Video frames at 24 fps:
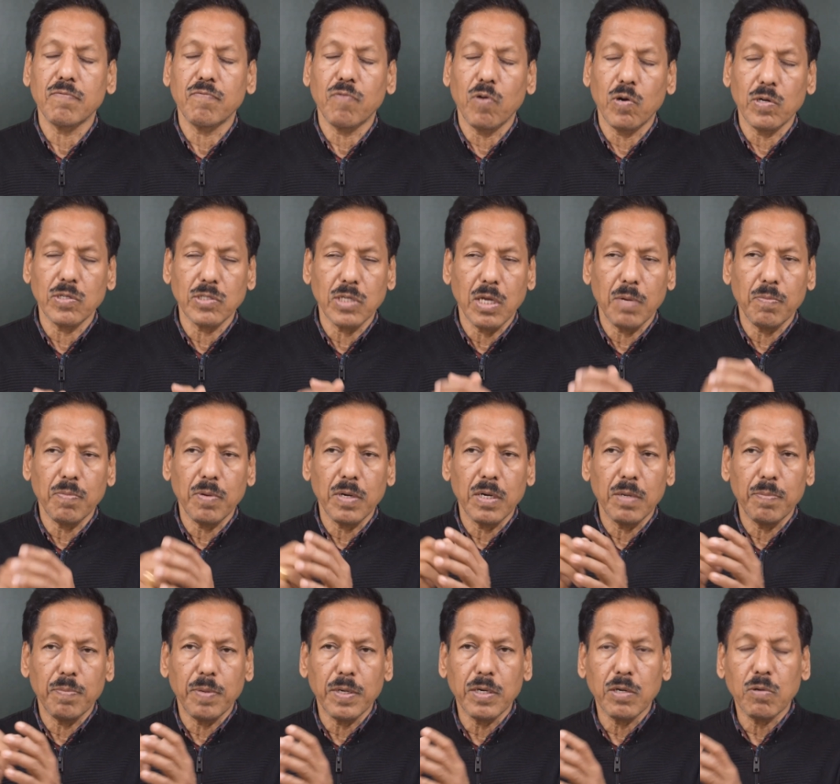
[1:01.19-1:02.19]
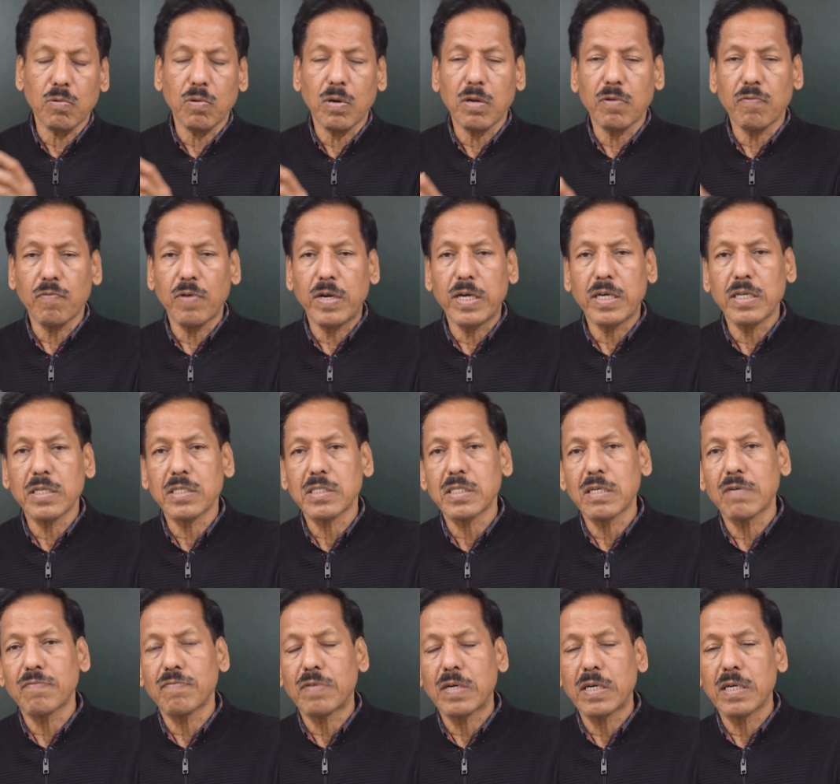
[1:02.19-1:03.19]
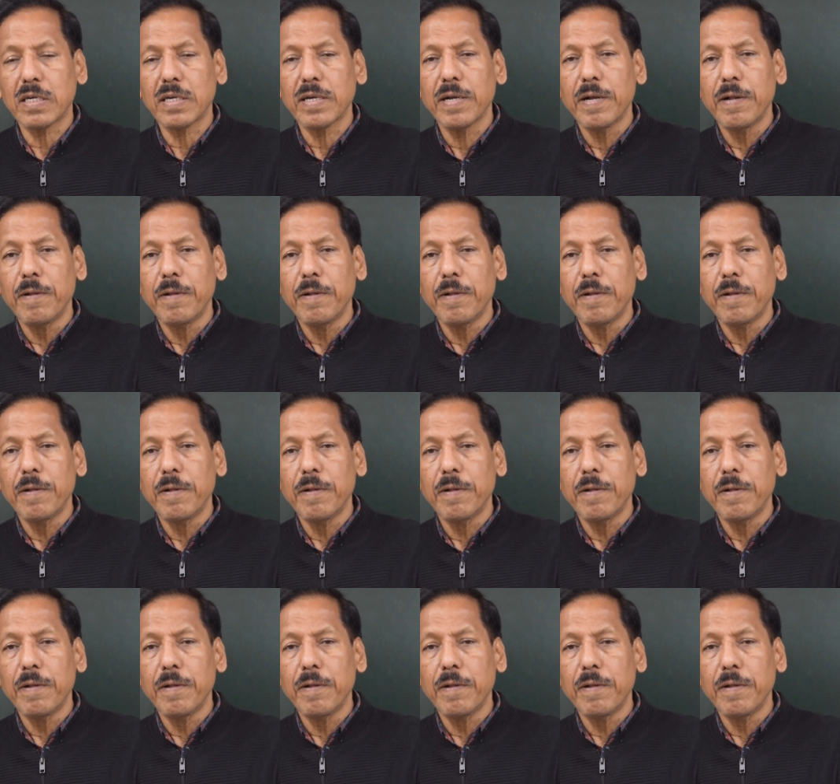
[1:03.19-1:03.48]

for example, a particular weight is shifted